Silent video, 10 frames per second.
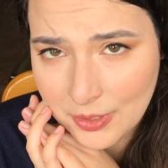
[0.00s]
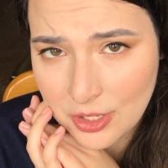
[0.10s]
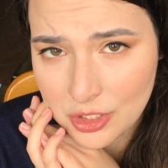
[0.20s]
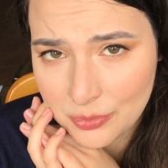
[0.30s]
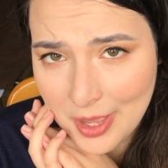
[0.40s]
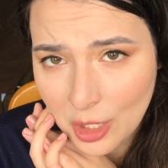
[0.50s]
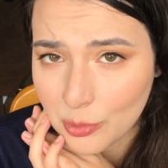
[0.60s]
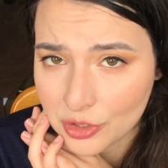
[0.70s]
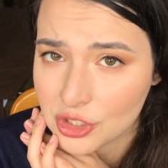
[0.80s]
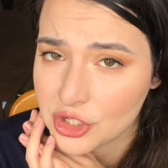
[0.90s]
Because
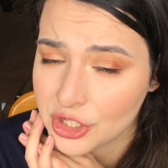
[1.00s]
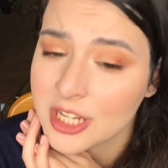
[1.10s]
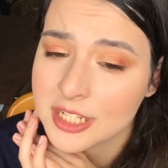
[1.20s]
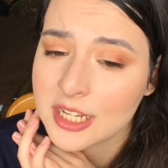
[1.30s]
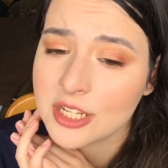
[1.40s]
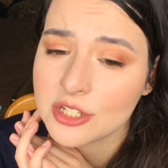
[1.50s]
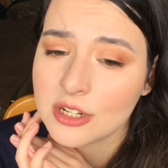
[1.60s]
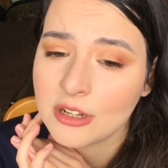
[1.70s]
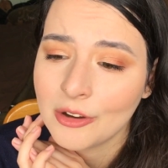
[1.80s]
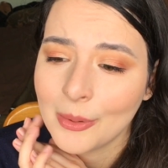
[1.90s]
back when she did
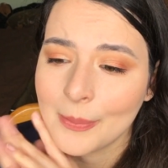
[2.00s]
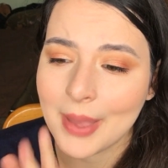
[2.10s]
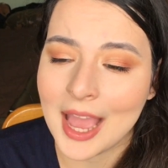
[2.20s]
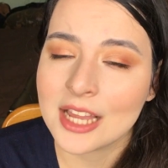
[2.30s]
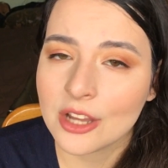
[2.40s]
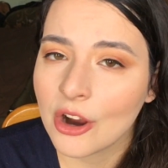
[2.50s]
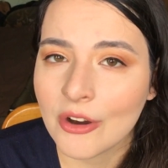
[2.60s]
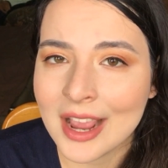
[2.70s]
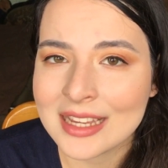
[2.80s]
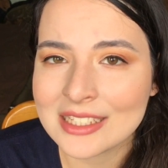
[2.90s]

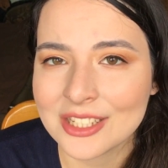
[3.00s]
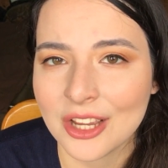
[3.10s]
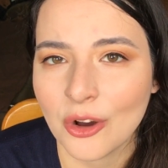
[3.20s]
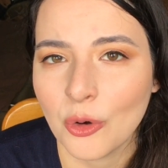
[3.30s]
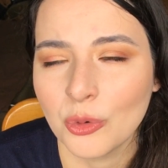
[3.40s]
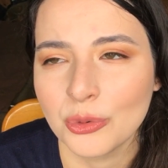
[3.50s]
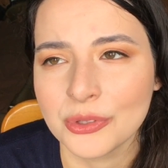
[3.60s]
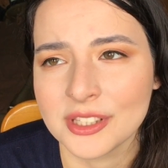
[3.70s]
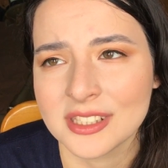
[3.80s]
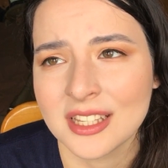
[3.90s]
her
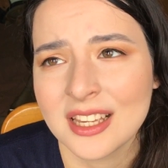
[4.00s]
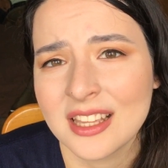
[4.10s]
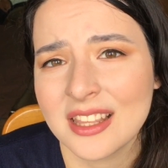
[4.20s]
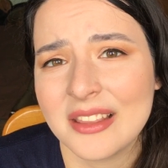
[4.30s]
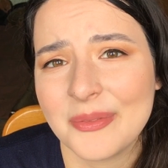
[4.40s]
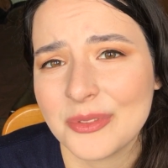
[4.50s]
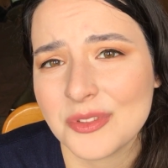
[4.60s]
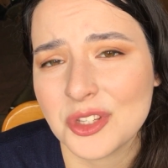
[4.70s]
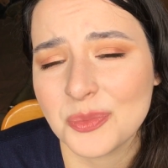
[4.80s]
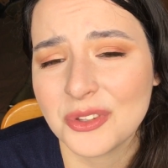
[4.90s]
anti-haul,
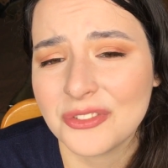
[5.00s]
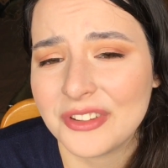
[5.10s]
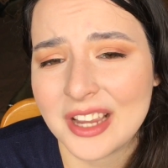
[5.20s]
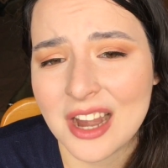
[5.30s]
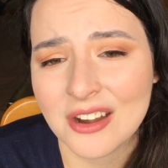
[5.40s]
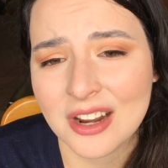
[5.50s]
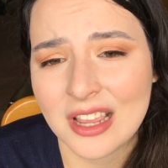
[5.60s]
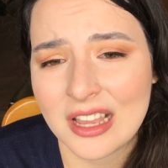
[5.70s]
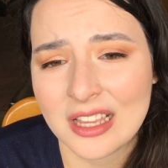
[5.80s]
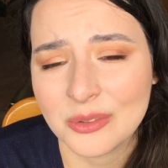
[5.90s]
to be
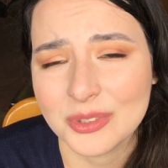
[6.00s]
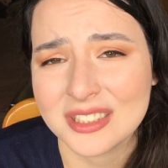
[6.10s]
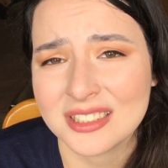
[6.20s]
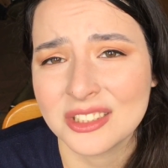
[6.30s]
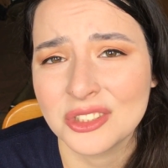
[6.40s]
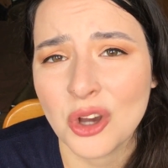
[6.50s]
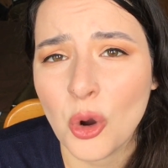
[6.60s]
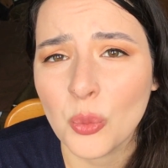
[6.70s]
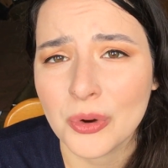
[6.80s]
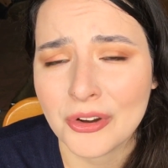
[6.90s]
fair, it was
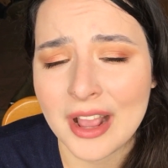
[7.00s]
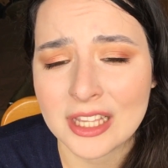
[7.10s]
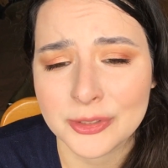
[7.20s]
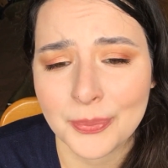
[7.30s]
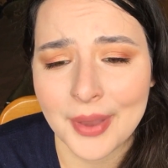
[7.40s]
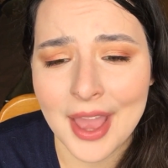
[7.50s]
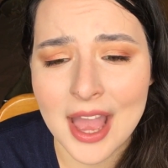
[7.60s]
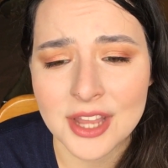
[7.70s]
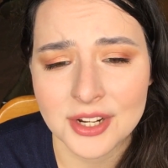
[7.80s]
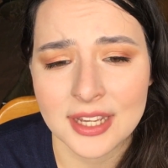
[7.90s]
nowhere as
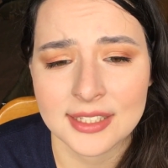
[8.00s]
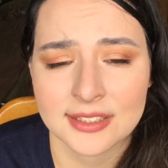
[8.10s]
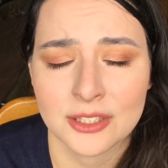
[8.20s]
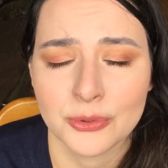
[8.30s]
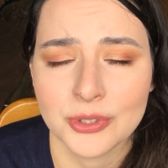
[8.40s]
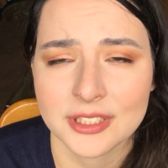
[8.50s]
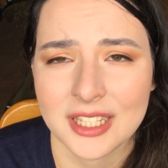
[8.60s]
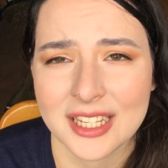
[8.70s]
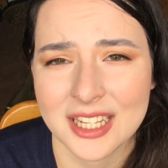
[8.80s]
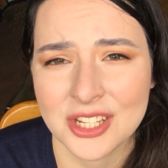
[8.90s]
bad as it was
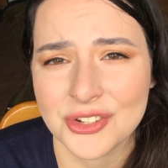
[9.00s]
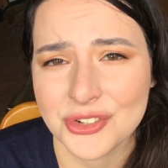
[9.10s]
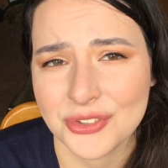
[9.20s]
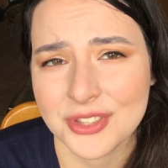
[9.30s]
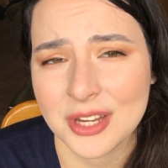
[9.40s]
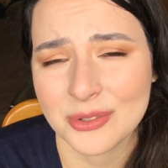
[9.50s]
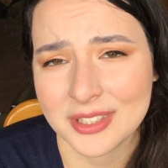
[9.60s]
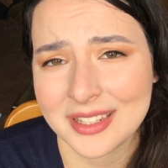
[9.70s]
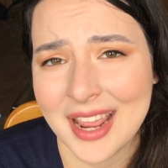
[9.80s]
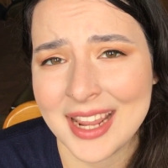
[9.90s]
like in
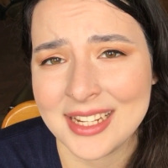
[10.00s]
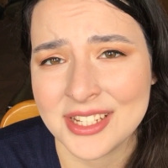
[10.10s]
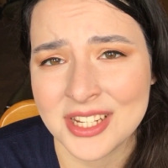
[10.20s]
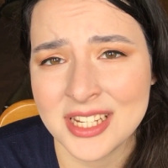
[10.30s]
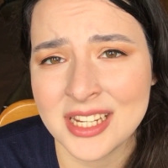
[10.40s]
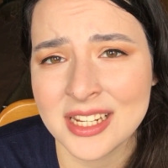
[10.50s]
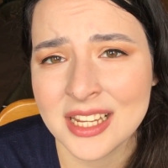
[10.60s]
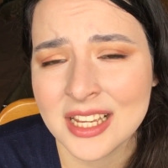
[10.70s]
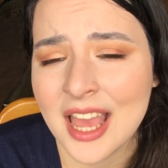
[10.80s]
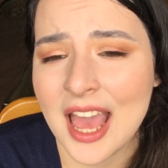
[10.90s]
2018,
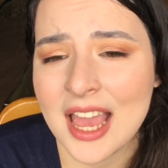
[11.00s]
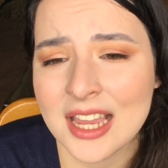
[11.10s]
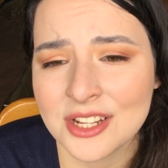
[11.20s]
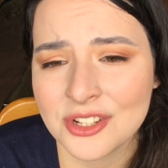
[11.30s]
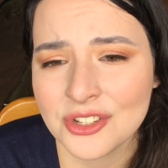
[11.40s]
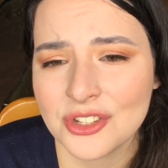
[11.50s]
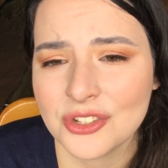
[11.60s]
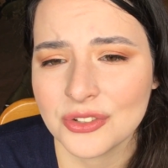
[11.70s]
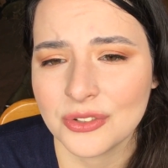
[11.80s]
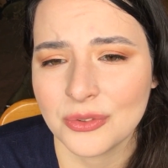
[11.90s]

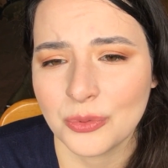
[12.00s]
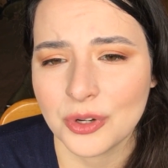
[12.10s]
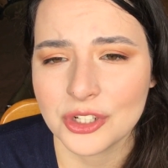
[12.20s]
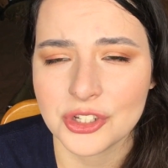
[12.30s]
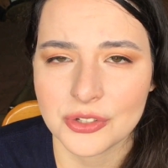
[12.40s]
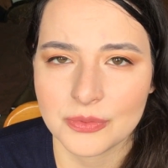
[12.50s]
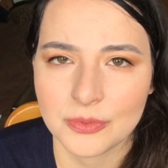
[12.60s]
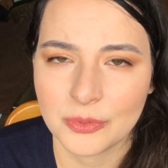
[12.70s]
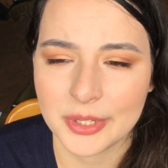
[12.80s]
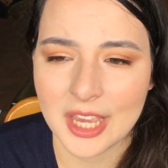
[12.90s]
and what
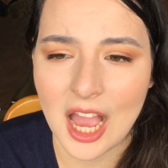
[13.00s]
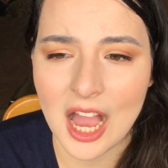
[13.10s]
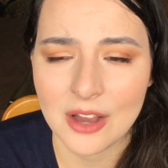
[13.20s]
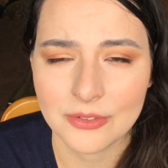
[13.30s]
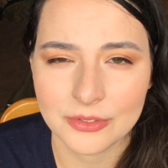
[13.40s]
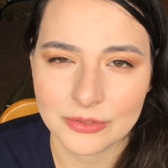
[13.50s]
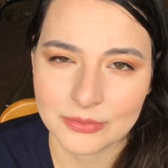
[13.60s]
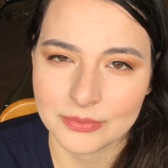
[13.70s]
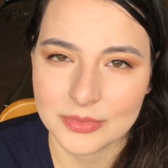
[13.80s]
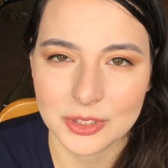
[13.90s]
we have
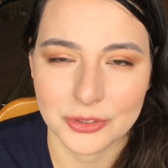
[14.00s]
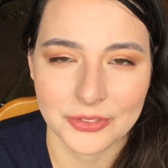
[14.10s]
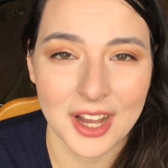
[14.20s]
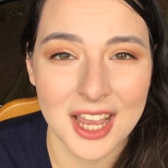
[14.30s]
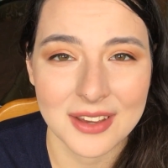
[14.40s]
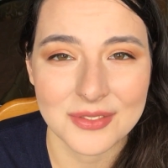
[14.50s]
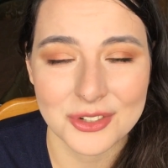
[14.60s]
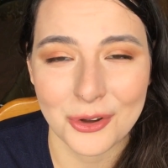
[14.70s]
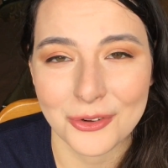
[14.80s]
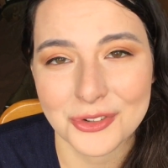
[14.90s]
survived
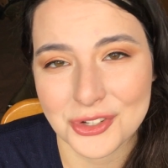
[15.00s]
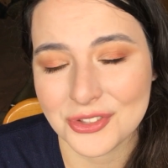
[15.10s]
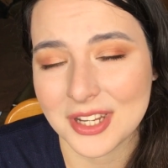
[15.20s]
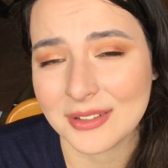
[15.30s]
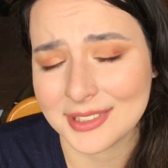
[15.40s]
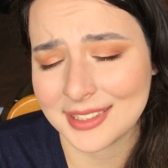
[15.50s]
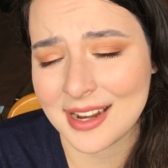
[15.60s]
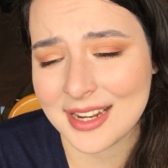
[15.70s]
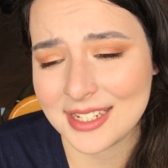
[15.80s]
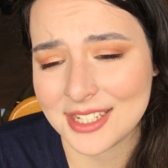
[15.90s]
of
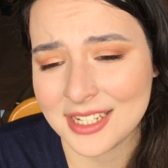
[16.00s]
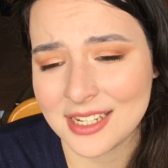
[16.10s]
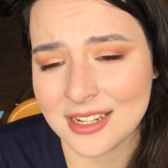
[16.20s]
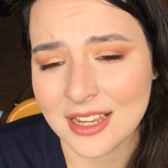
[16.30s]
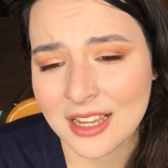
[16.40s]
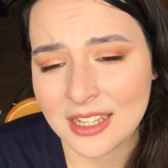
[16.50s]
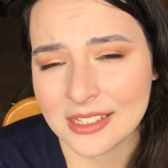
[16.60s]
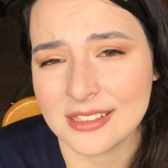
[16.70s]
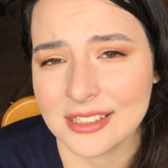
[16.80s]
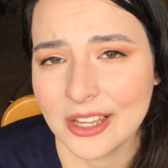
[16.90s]
2018.
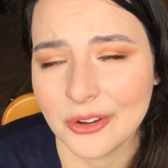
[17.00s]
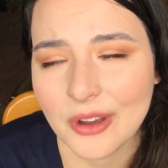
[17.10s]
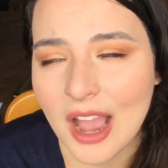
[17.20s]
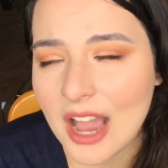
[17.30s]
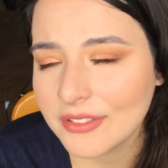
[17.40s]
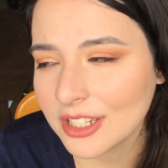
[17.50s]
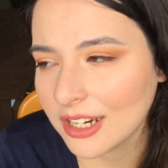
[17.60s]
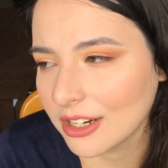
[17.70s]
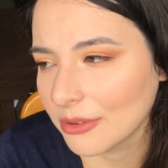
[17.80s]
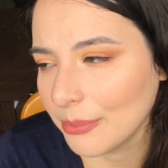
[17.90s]
So having
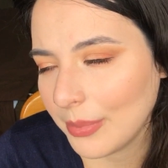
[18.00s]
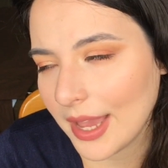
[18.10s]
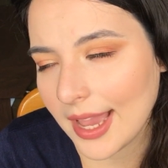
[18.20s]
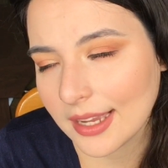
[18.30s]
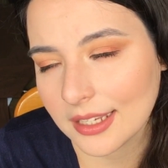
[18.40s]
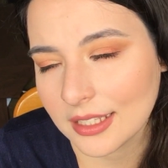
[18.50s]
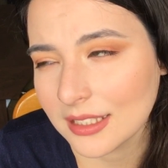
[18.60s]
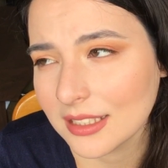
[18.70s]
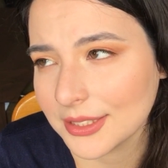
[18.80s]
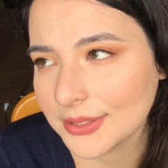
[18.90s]
her back
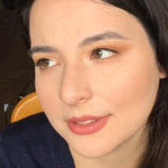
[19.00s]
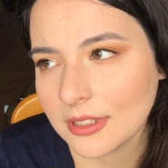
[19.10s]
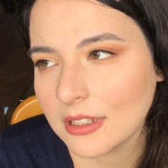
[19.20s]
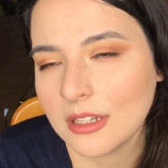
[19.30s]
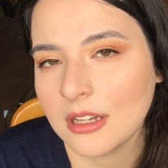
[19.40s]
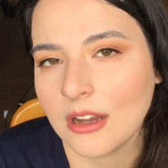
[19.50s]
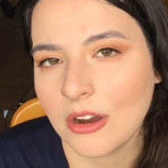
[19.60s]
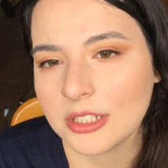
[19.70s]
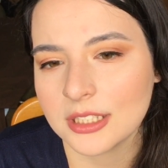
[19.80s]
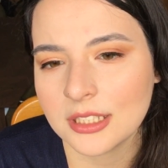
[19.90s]
is,
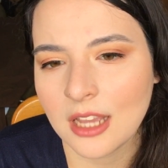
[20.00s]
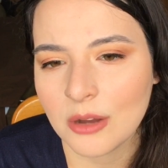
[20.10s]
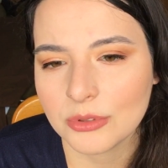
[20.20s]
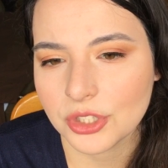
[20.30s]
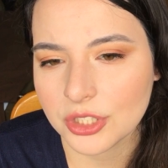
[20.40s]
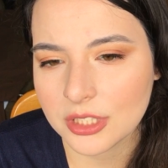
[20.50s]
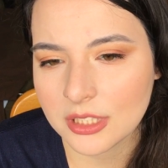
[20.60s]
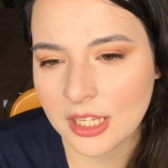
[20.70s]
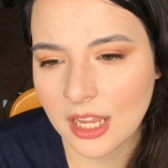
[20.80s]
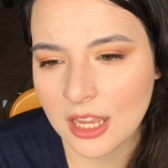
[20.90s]
honestly, I just
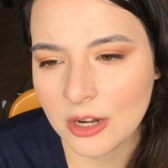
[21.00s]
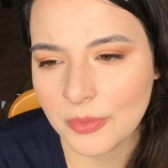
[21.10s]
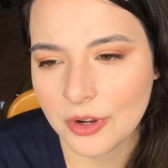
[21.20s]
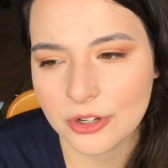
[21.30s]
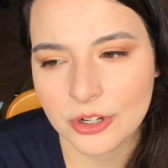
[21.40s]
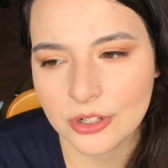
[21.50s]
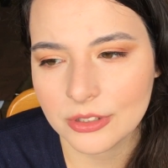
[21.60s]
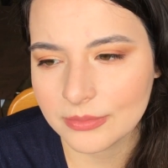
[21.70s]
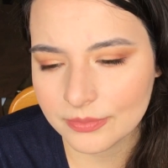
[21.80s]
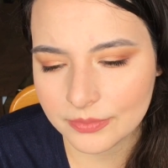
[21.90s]
thinking about
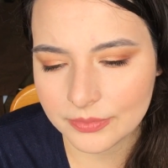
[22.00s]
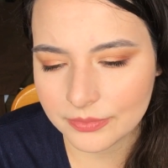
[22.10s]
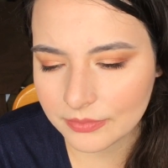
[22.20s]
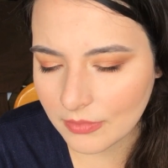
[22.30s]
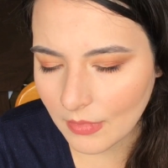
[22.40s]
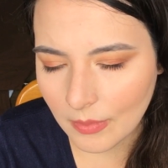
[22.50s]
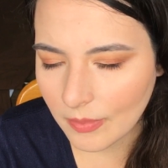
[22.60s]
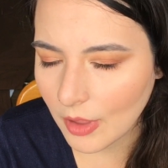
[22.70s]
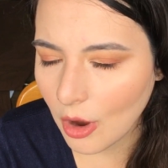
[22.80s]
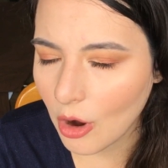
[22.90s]
her
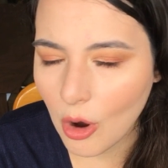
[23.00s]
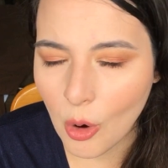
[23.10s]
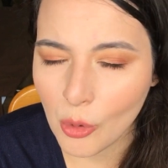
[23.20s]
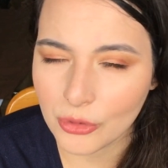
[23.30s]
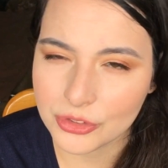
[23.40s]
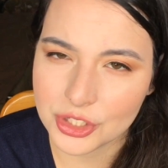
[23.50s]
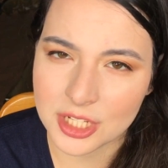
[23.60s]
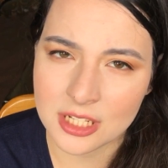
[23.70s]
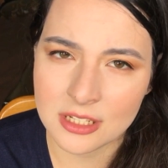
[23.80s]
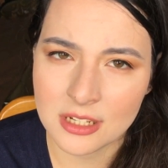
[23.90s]

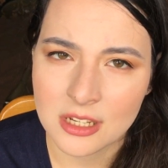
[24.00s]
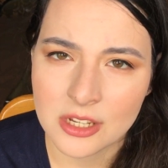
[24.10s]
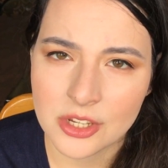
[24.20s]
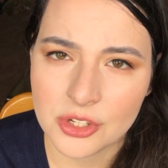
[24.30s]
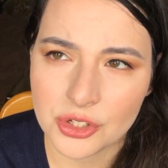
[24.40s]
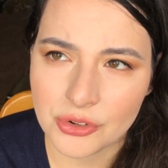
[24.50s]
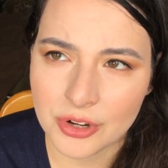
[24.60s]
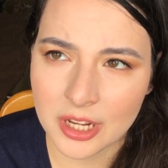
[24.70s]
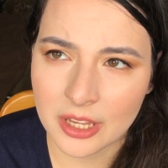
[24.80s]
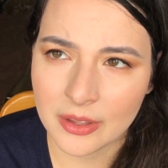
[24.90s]
often
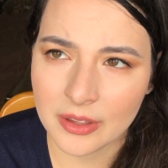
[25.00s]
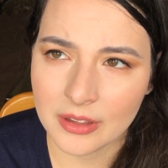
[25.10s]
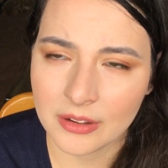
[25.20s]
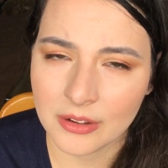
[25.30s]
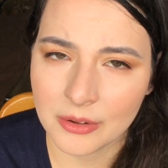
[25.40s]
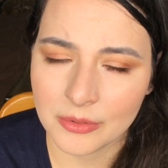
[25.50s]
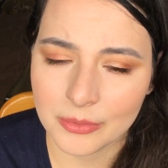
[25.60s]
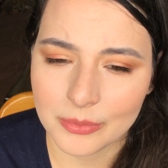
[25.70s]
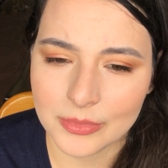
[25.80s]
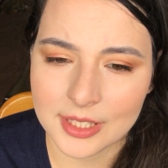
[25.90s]
during
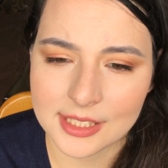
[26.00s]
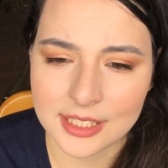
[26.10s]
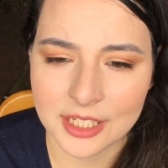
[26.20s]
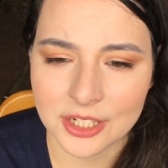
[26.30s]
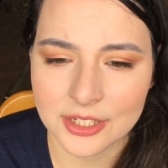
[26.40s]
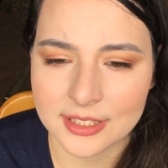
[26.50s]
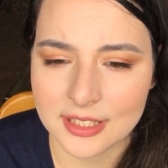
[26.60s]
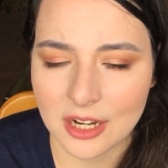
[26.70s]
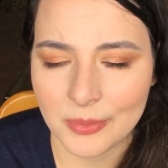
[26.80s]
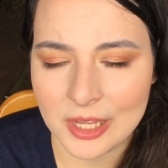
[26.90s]
these years
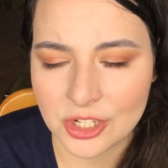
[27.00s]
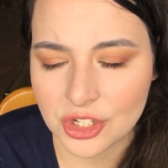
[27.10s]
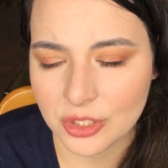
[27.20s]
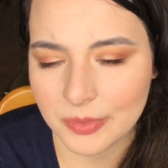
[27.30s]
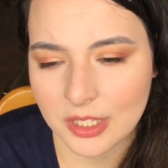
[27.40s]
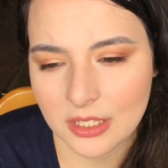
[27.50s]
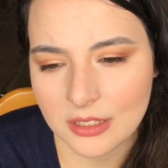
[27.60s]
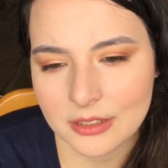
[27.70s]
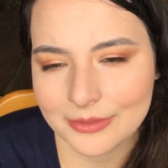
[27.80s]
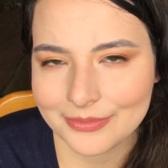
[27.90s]
that I mentioned,
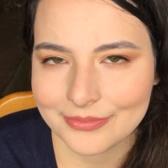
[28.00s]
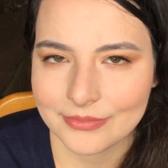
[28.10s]
because